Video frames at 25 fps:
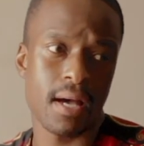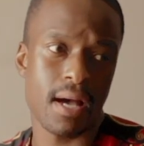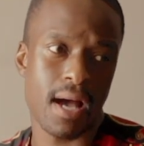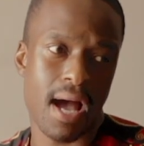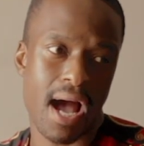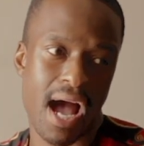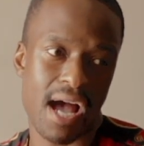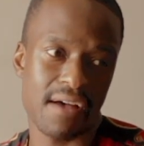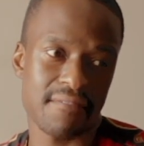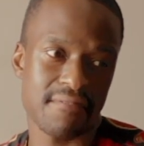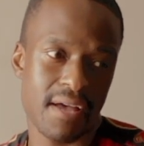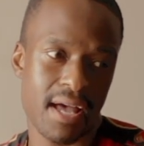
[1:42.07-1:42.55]

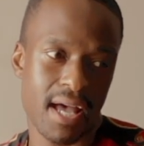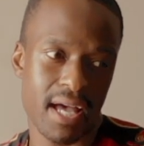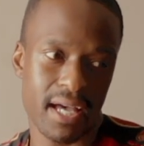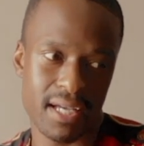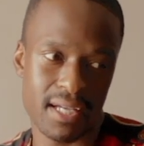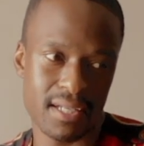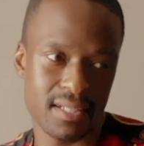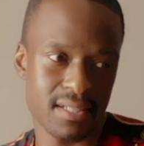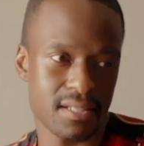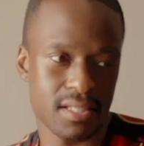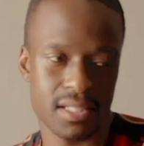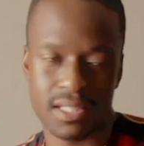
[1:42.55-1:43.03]
I've
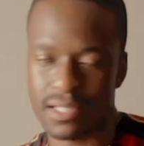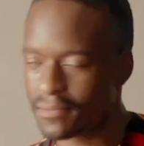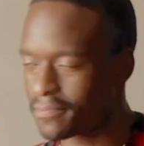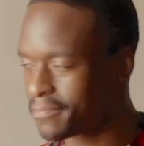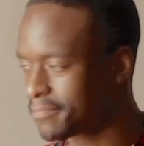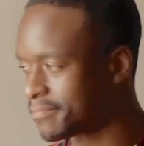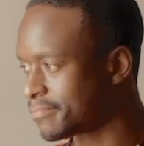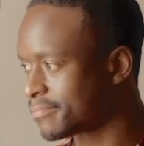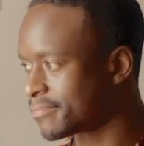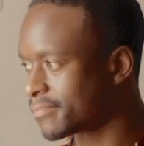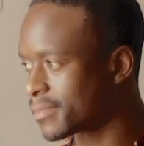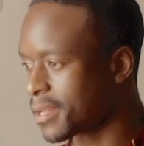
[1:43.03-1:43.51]
had
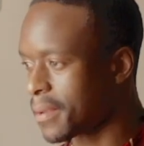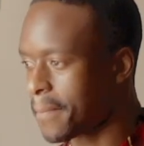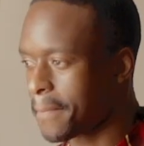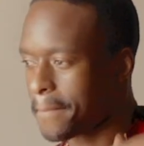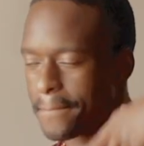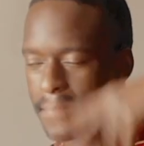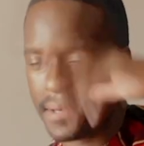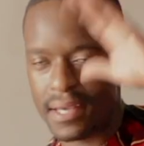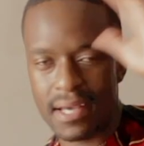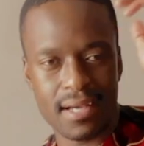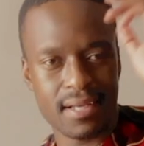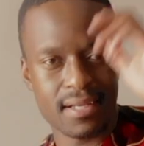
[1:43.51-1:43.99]

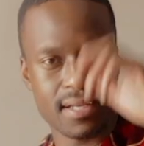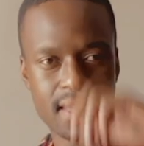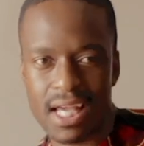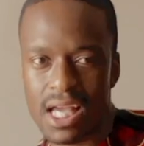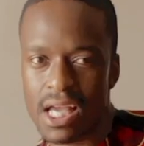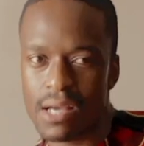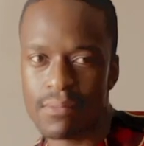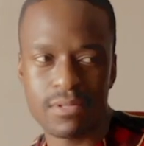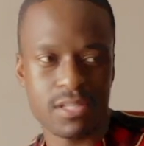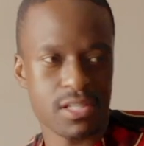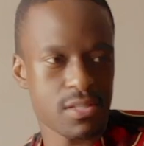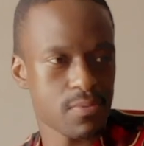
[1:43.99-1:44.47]
bigger
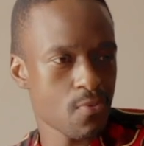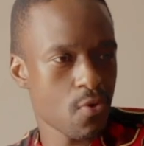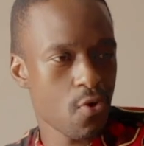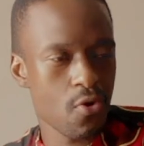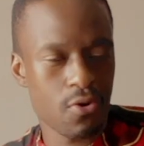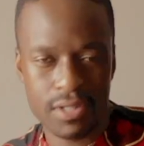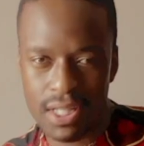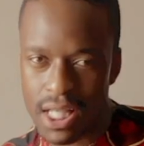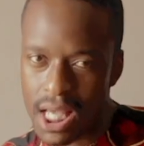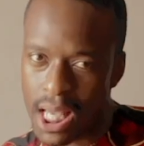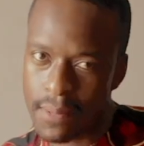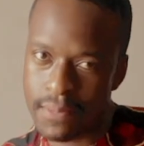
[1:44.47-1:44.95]
names,
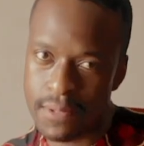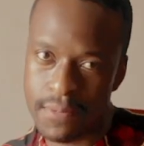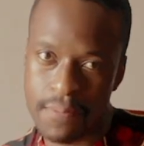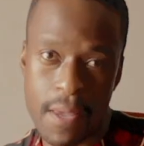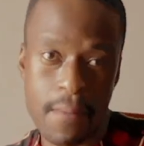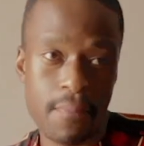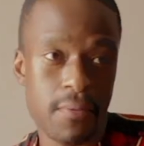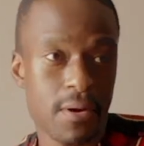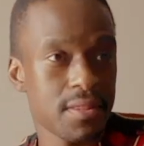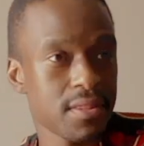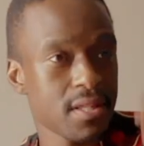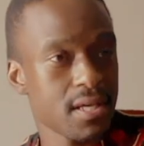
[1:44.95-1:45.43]
small names,
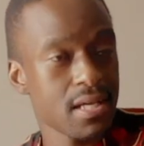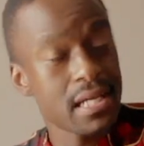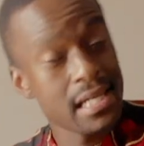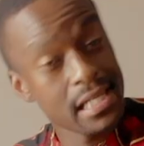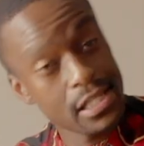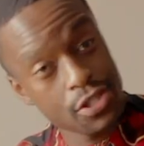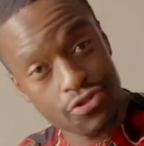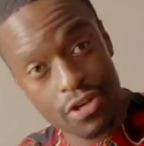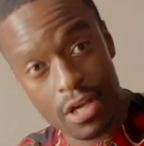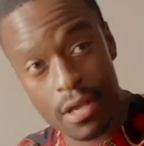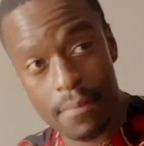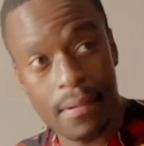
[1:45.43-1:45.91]
people in the
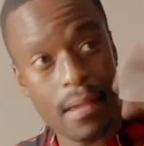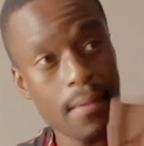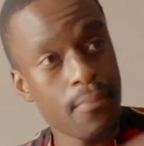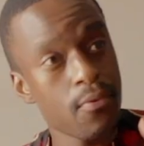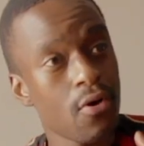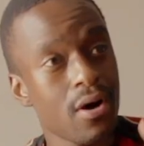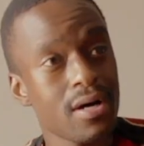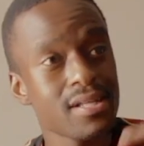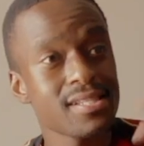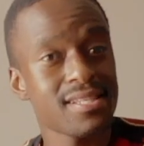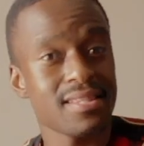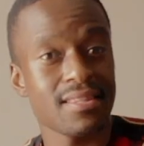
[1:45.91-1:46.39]
industry,
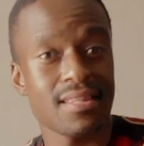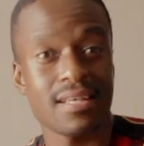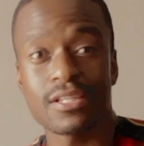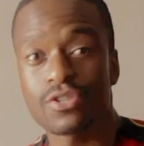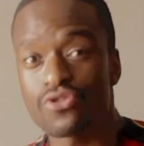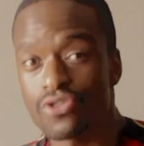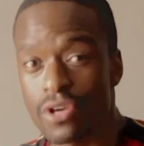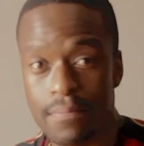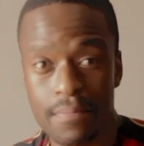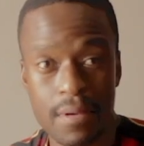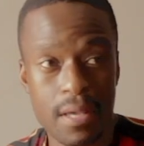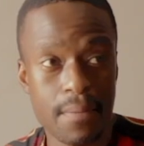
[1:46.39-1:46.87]
people aren't in the
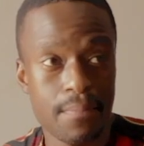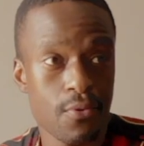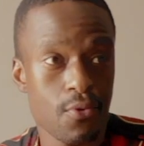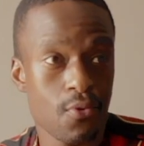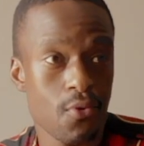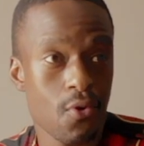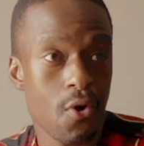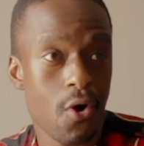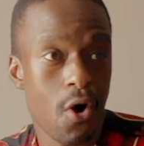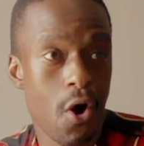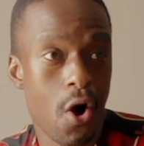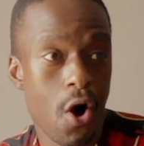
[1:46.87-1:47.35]
industry,
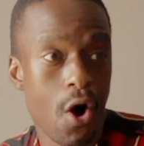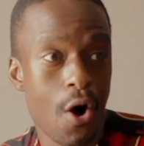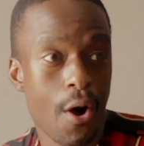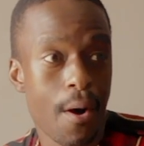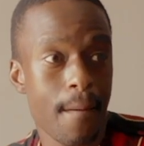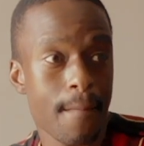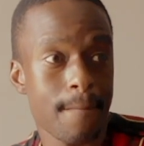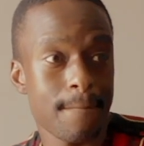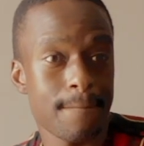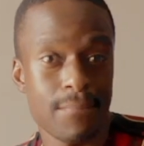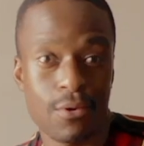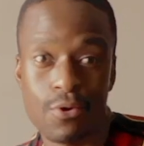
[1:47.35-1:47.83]

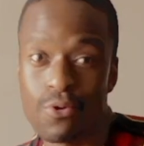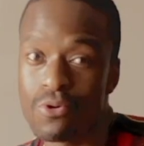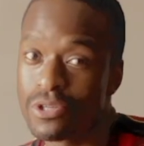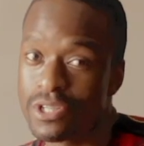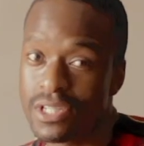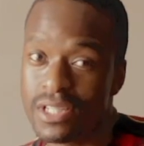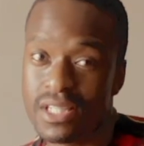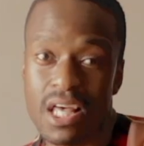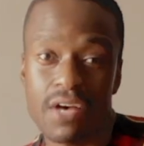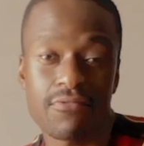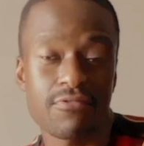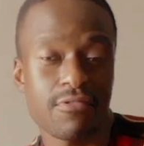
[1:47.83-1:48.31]
people who
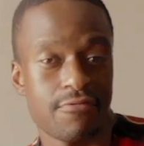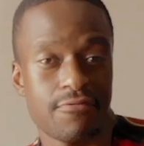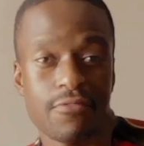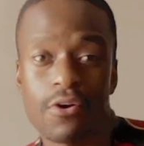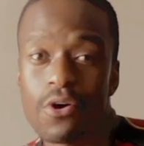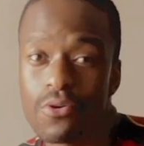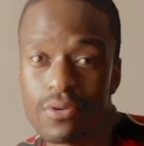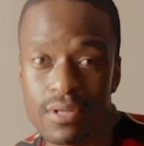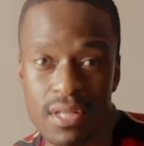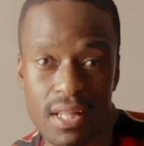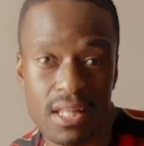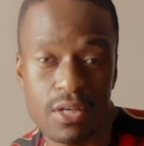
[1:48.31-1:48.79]
just have a
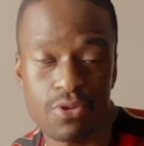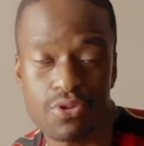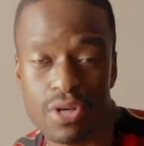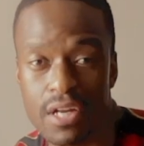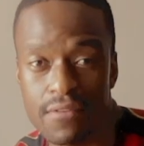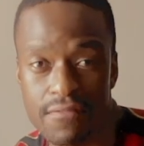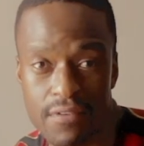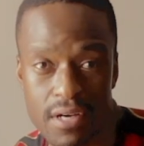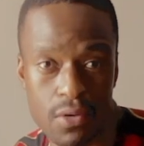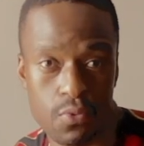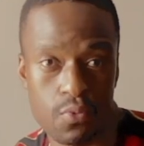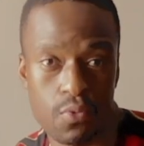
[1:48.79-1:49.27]
phone and they're trying
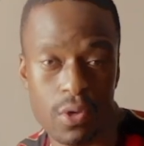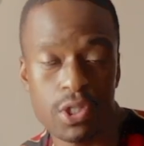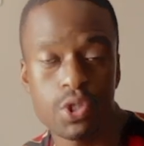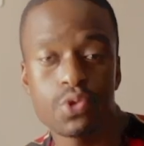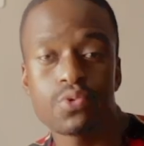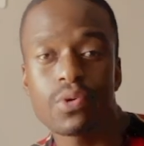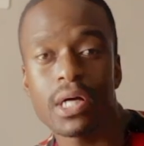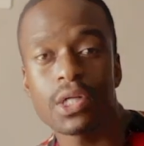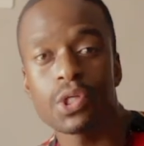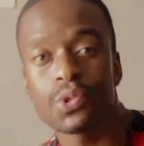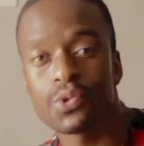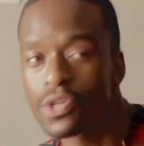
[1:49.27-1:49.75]
to figure out what
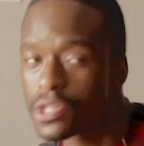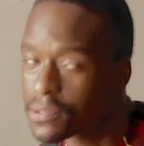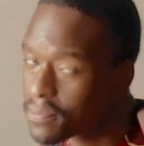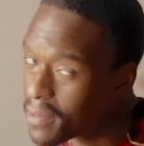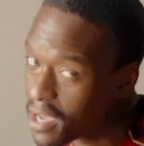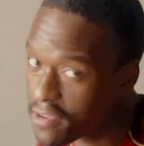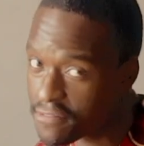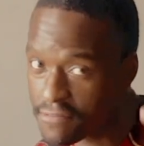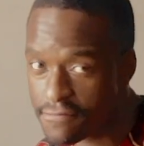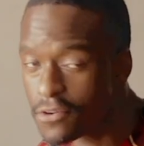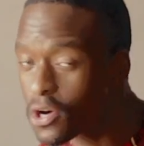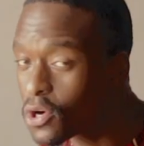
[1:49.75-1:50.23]
do I do with
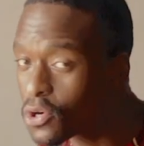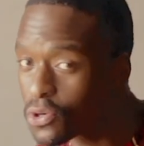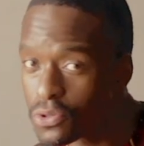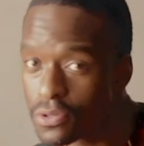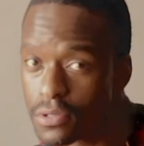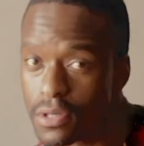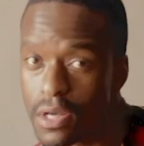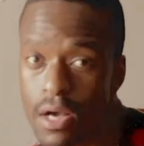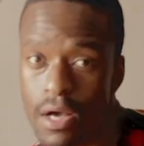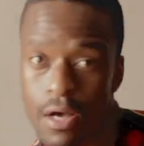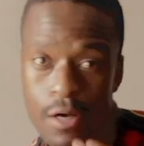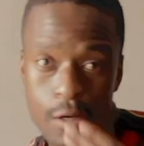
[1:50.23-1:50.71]
my
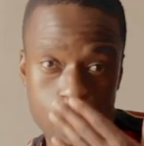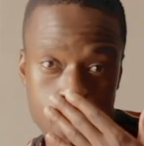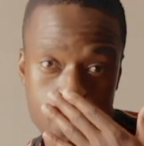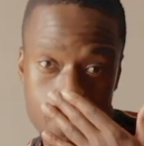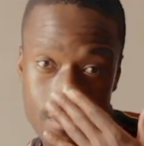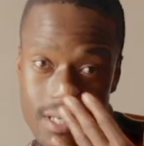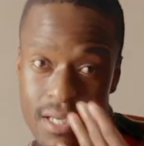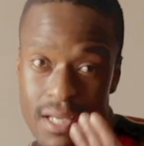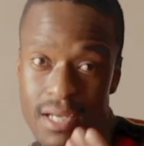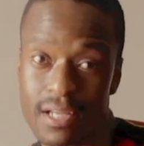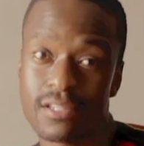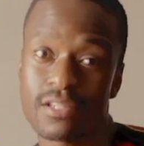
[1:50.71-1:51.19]
phone
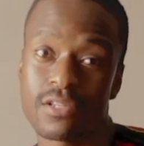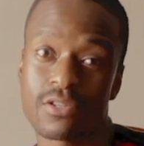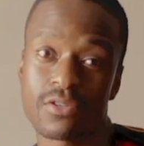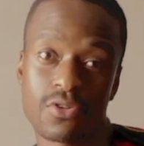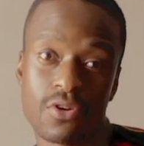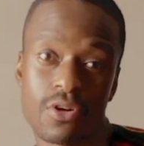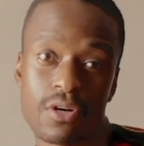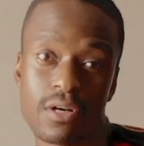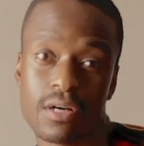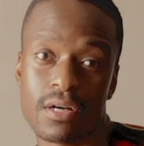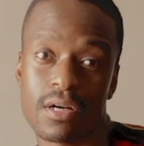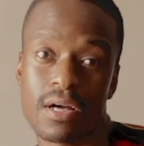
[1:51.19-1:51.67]
to get it to
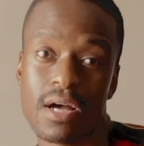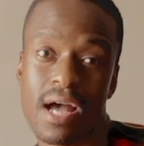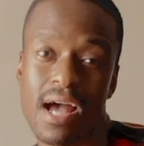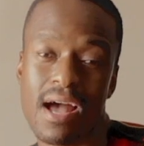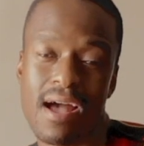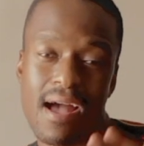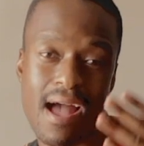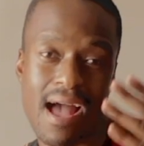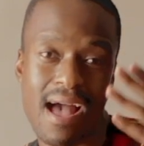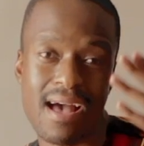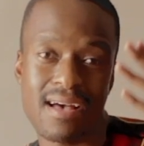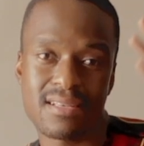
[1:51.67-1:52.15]
look
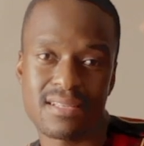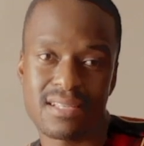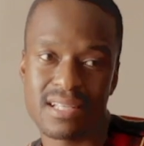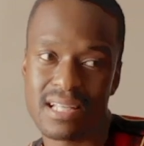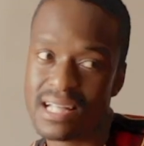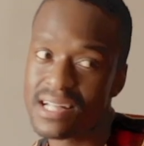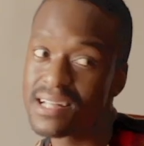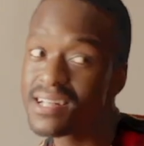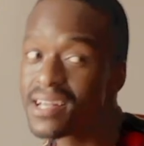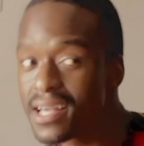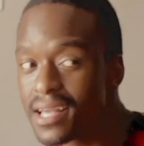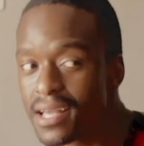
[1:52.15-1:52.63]
as
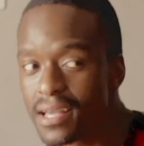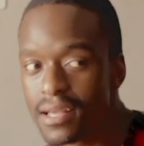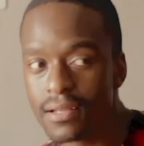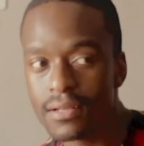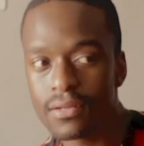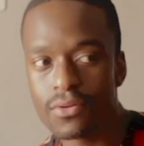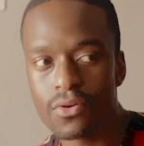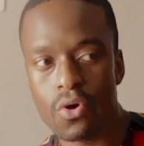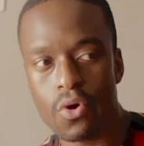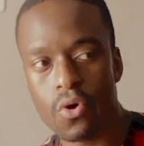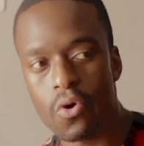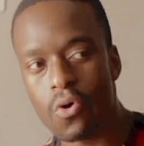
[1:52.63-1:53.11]

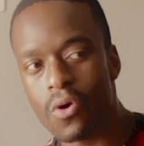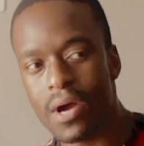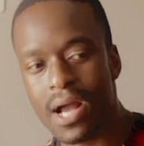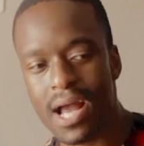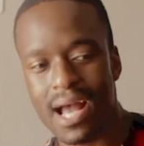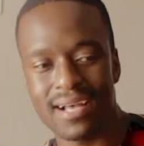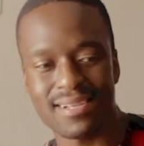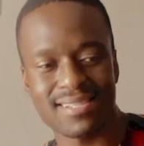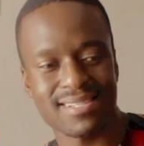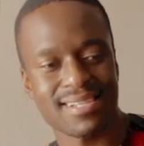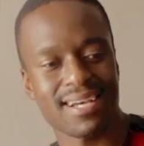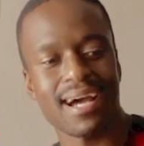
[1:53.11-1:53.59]
clean or
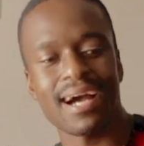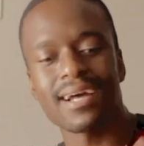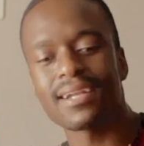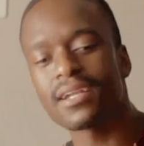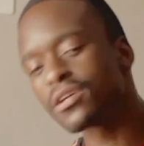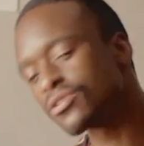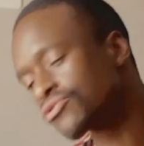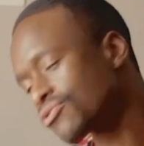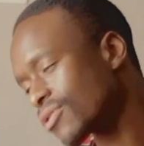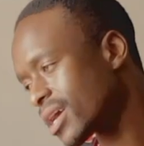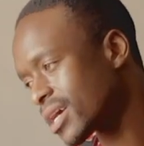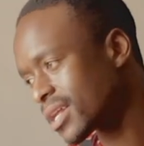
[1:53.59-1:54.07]
as
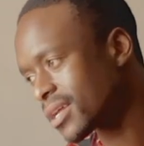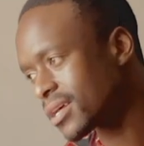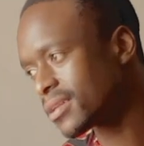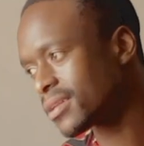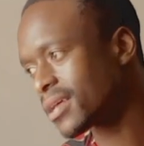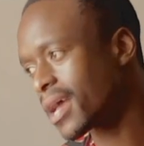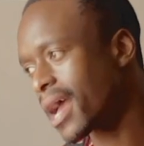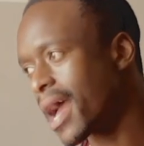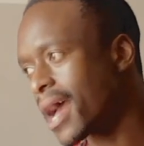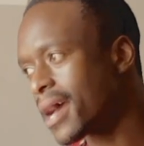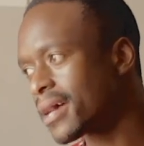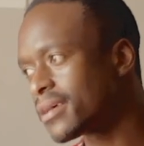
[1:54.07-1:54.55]
color
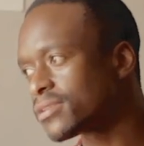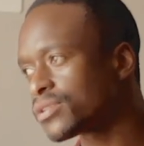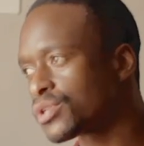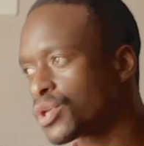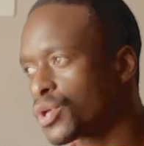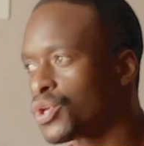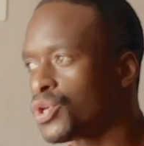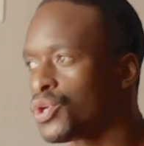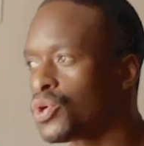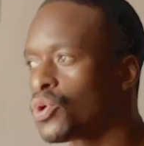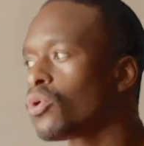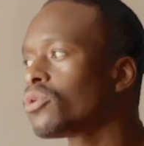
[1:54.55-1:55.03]
graded as
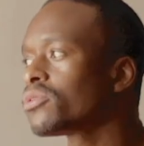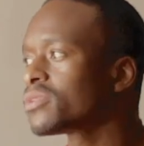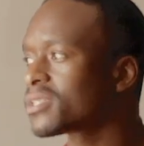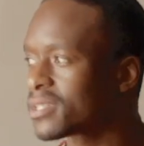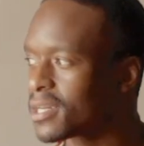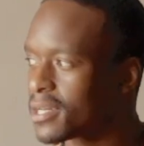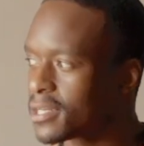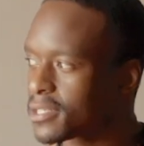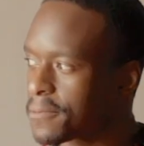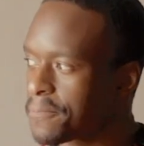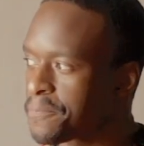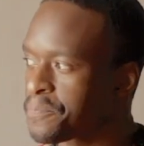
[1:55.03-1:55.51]
yours
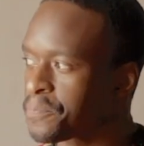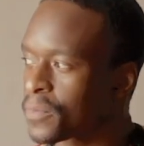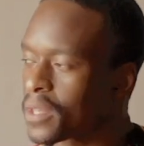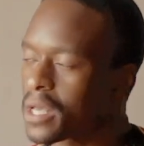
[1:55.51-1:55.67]
does.